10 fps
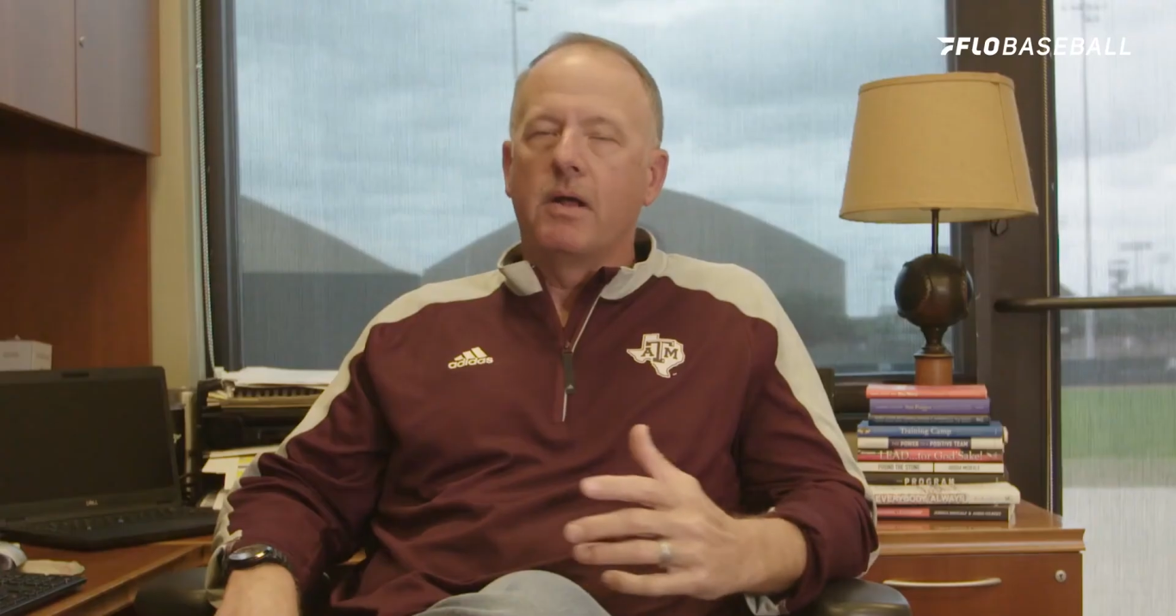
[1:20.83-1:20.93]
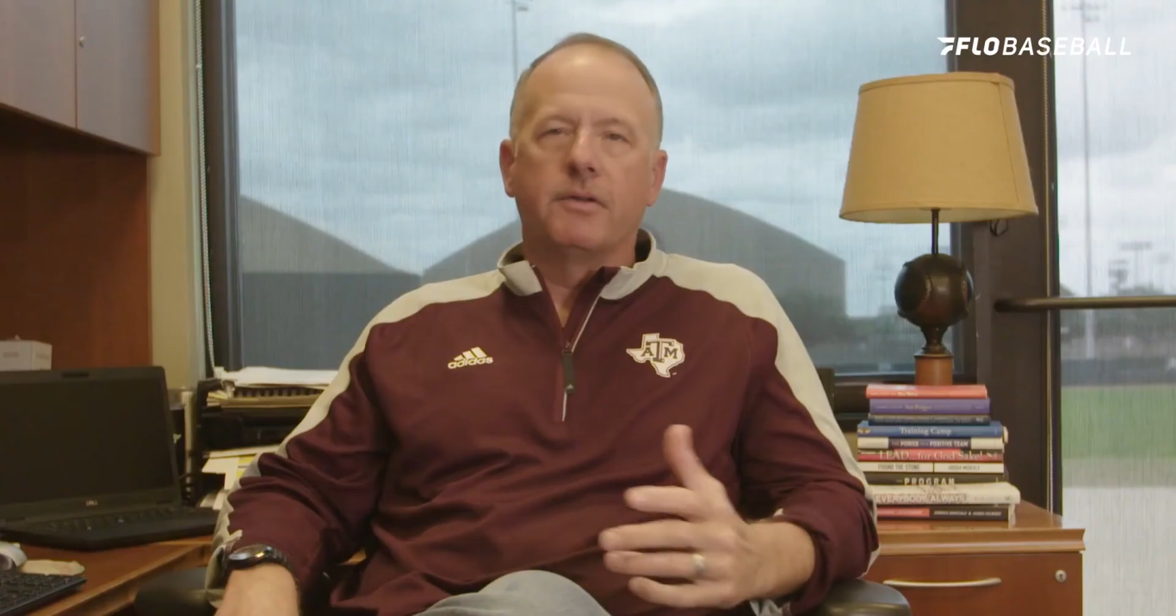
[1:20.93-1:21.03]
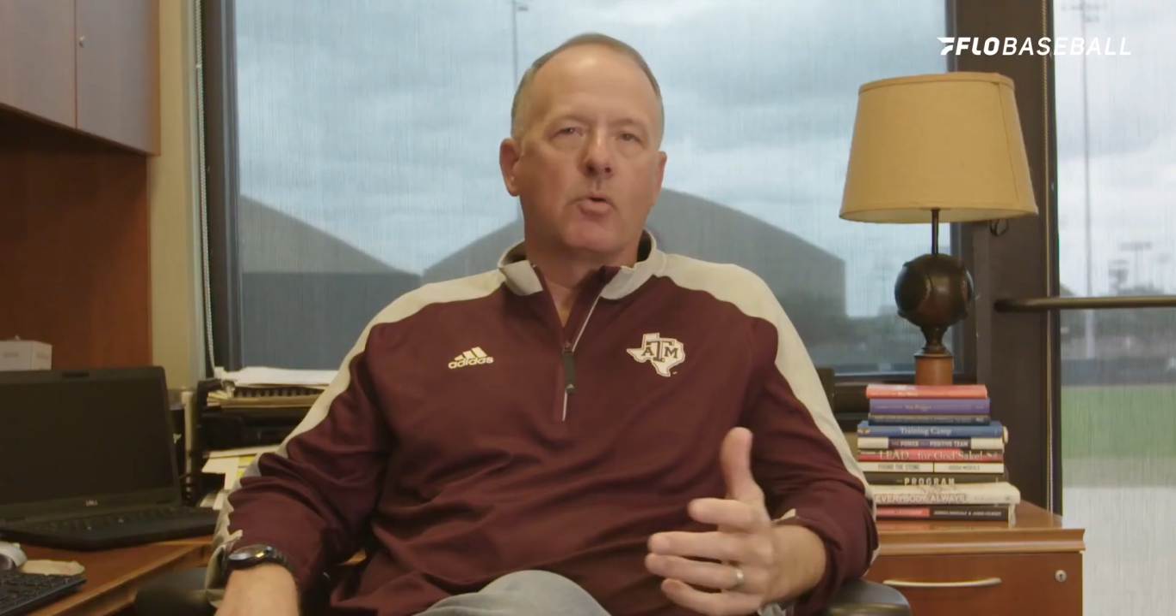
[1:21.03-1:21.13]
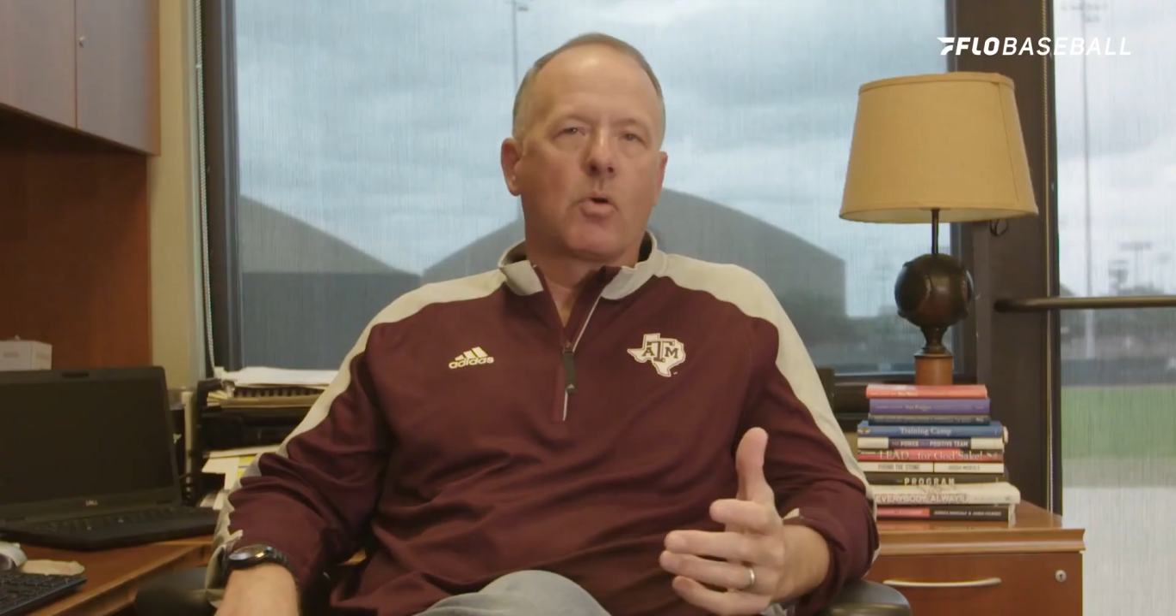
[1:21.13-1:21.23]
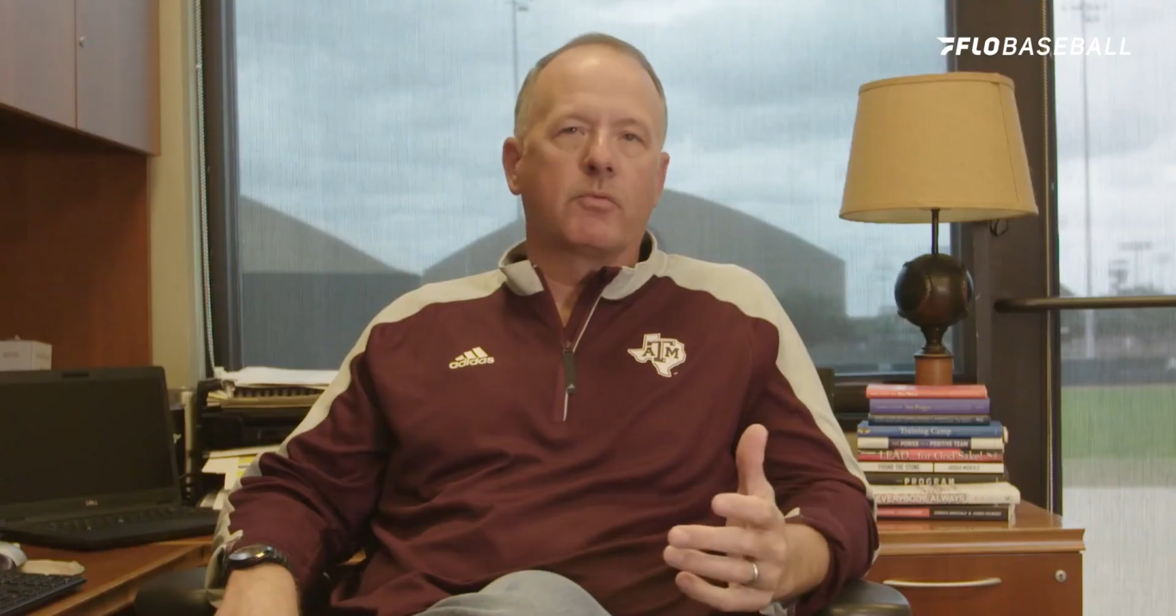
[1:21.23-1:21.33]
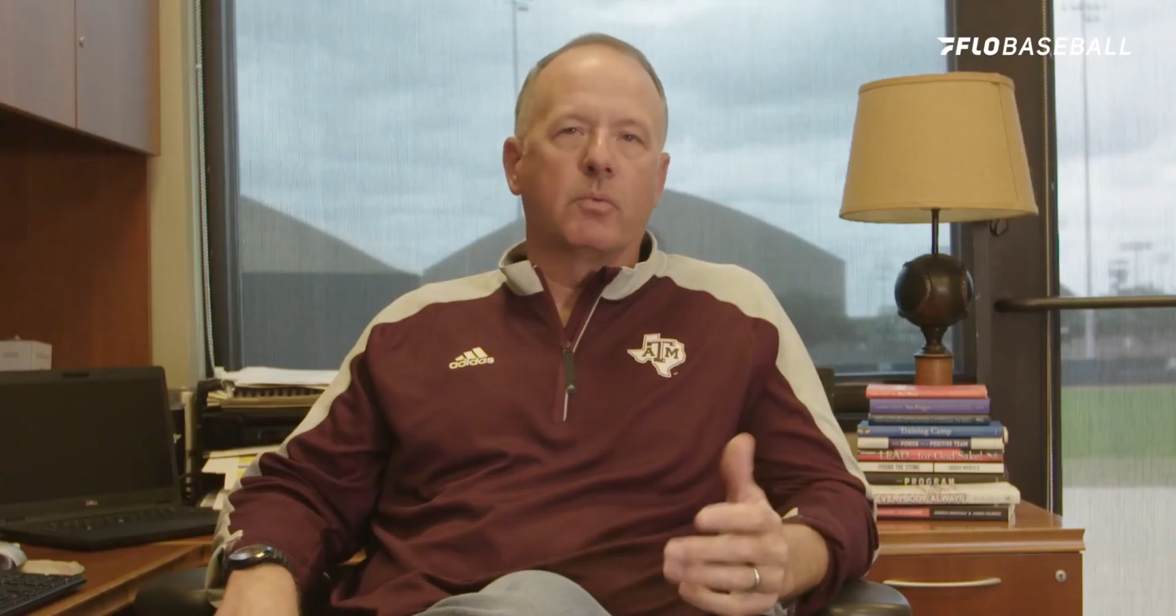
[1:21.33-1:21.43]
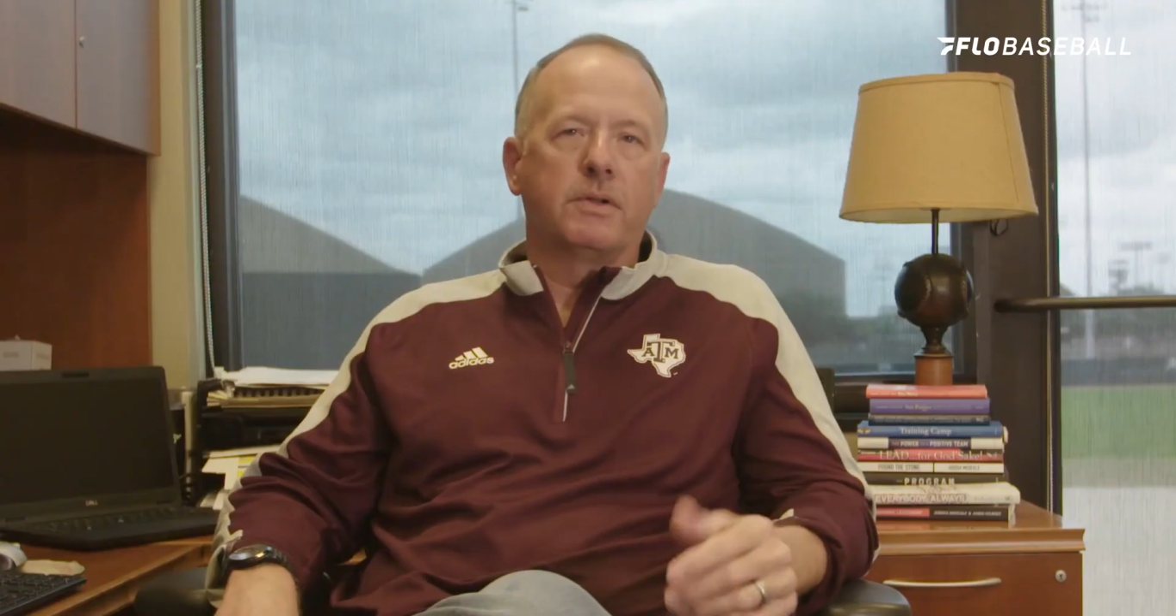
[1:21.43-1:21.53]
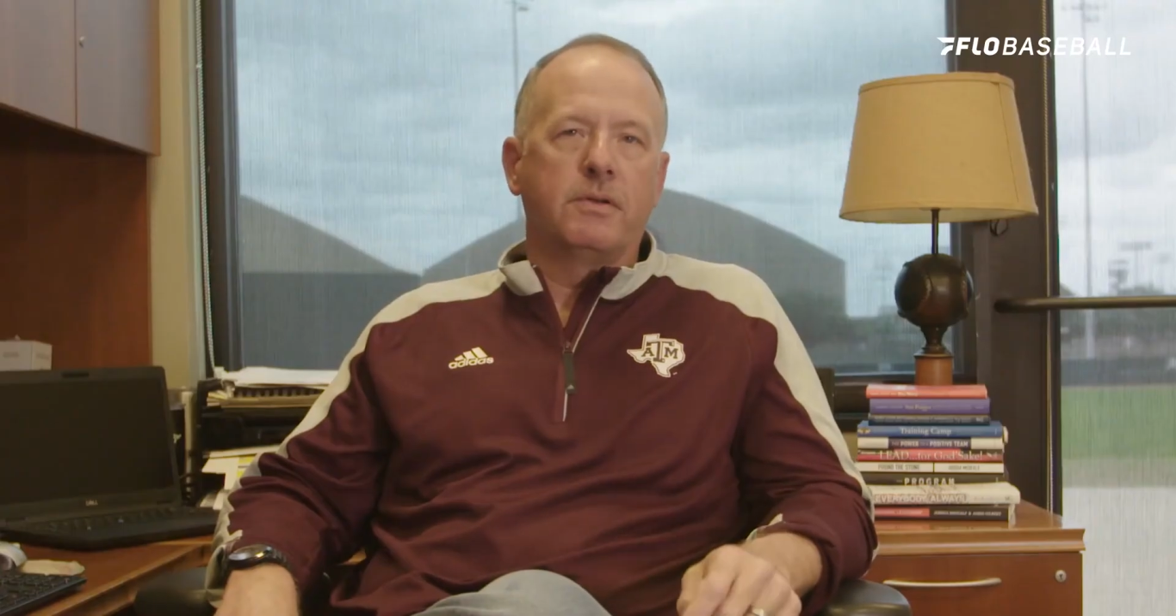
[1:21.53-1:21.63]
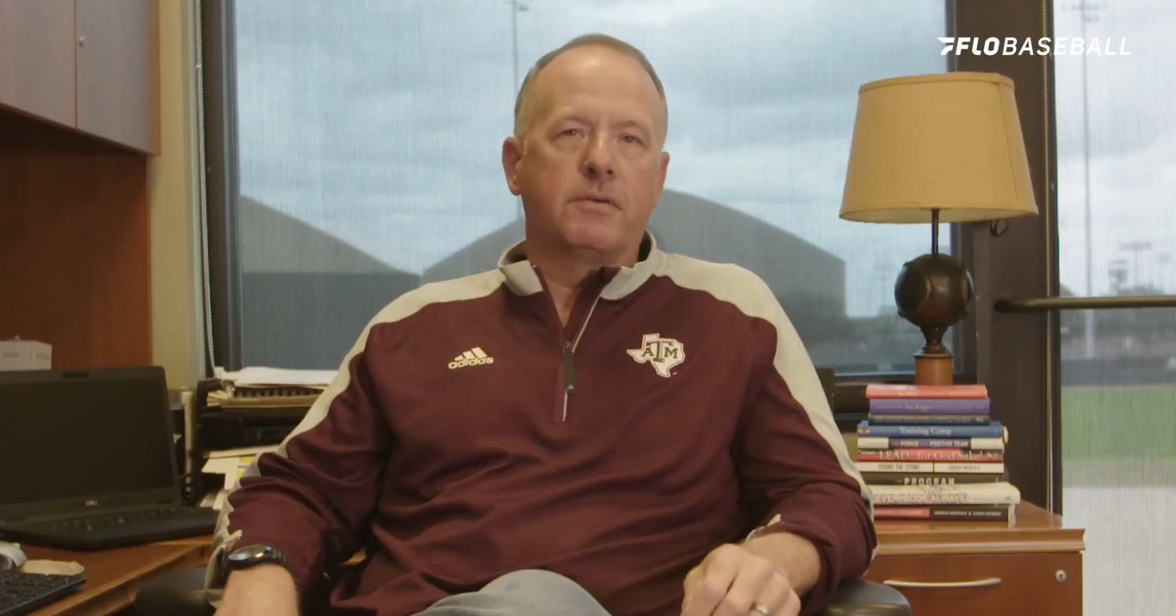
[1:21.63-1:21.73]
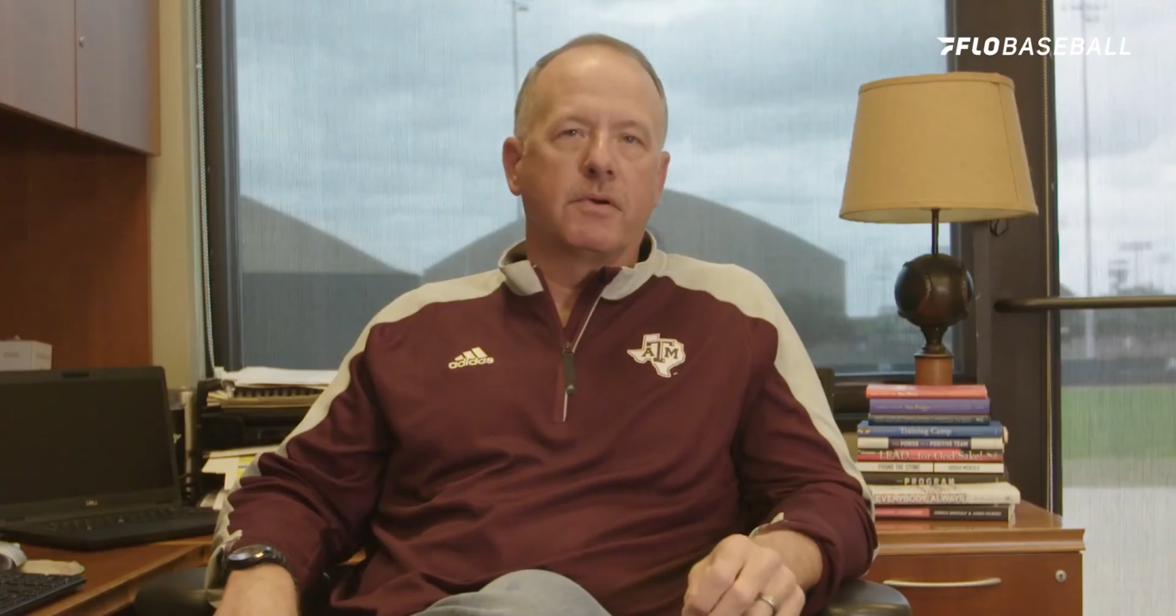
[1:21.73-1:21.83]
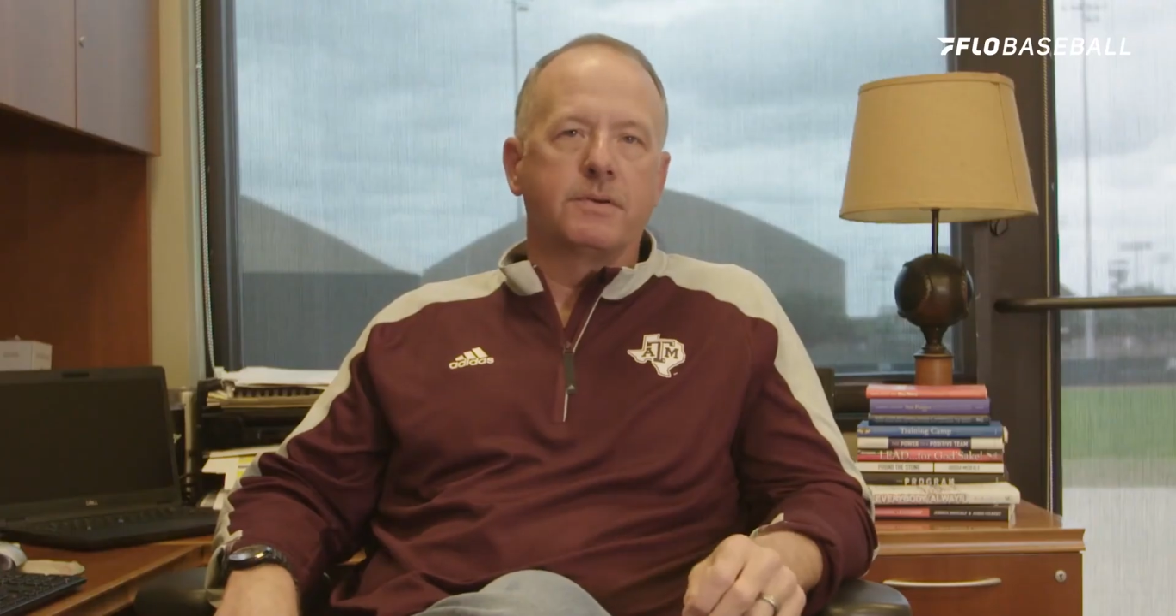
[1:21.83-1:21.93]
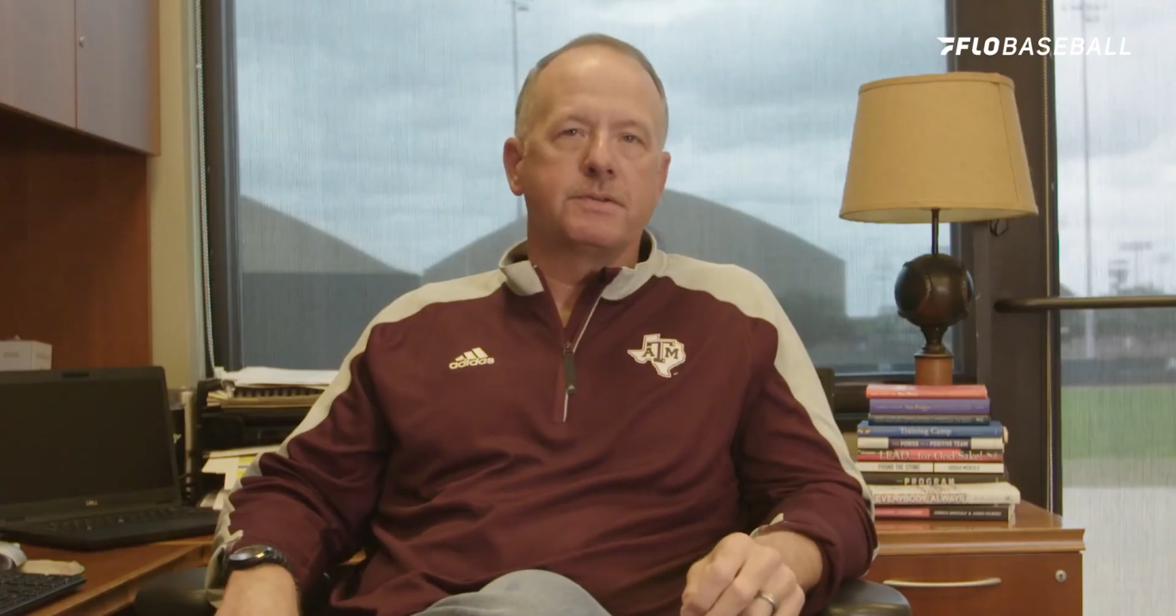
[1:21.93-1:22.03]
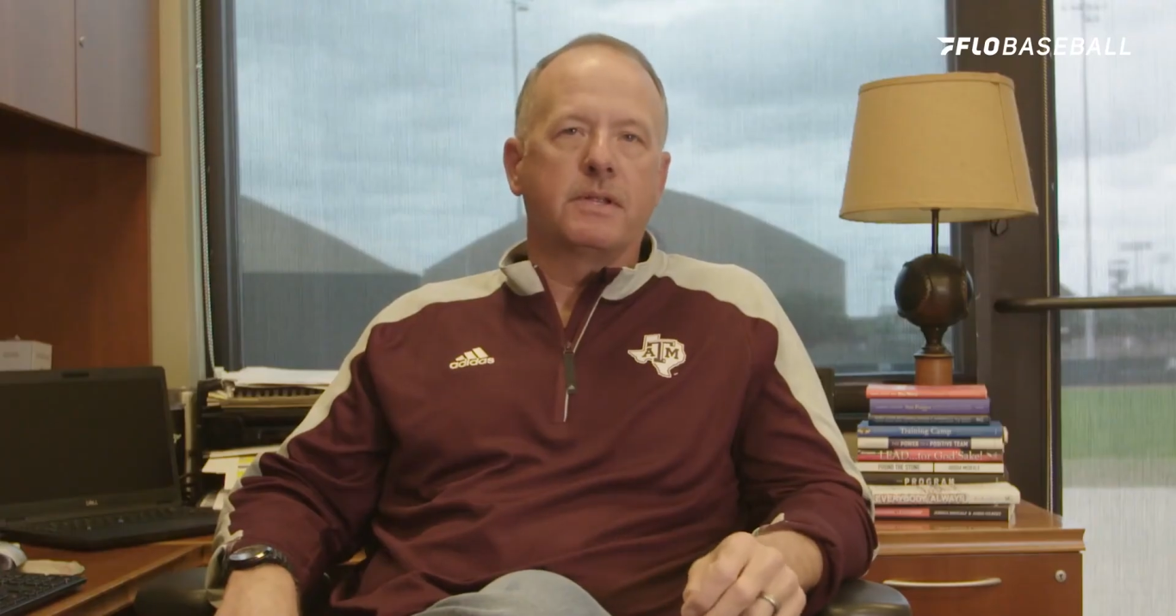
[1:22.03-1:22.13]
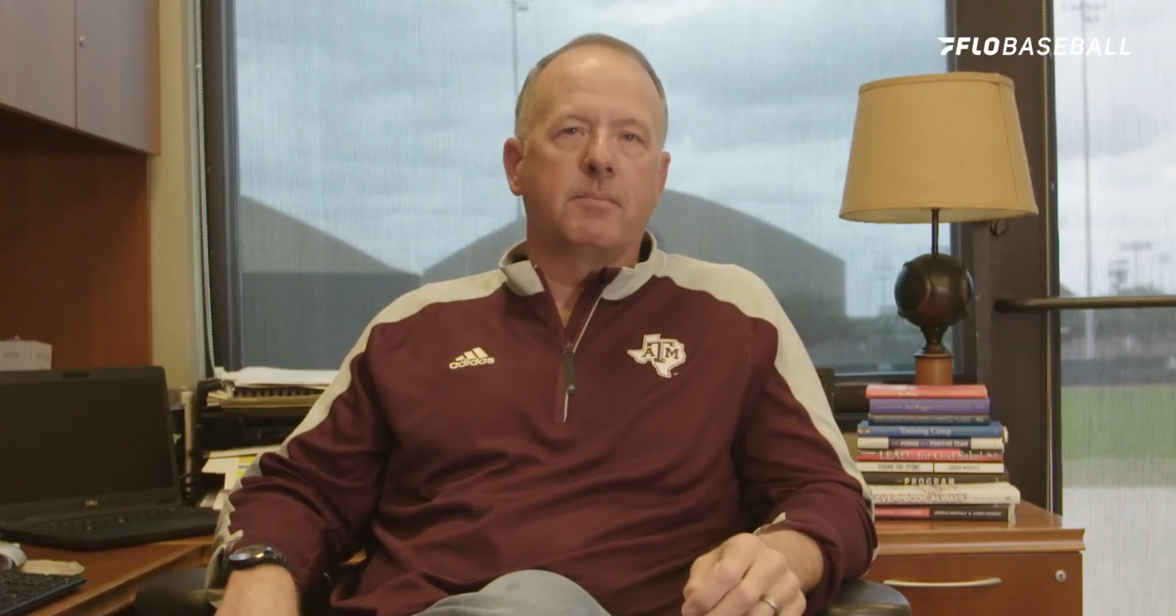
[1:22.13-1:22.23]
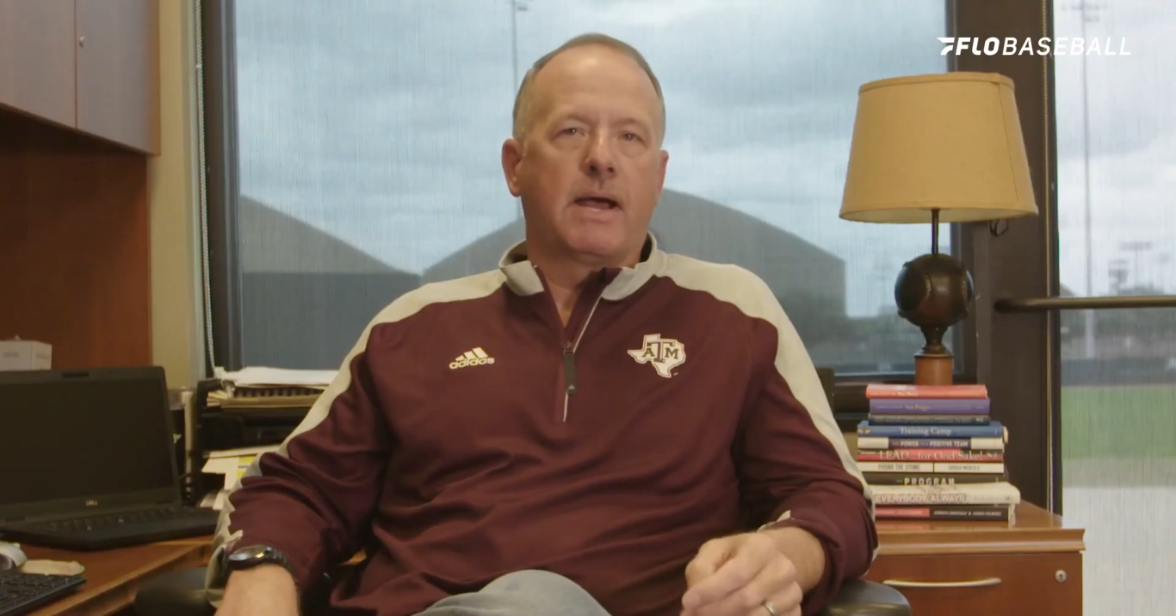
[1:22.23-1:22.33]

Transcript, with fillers: on to Northwood University,